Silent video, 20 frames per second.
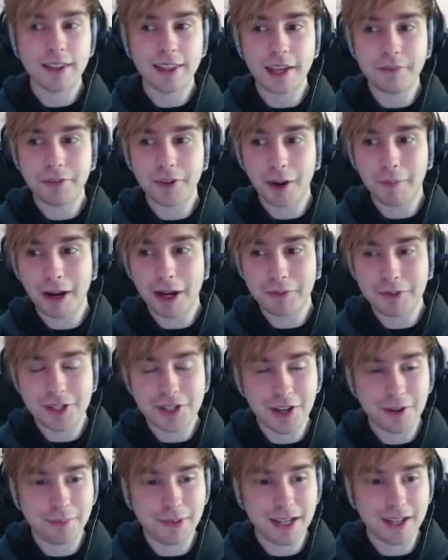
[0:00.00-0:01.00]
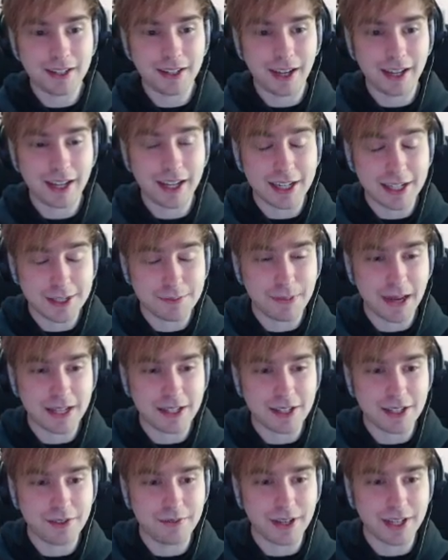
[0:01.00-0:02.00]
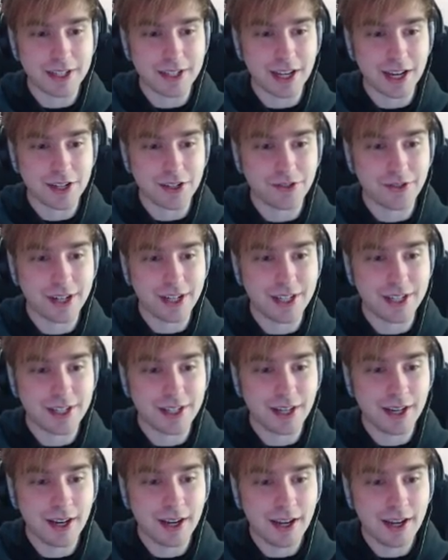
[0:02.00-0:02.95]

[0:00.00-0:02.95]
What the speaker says: They've come out with so many like expensive accessories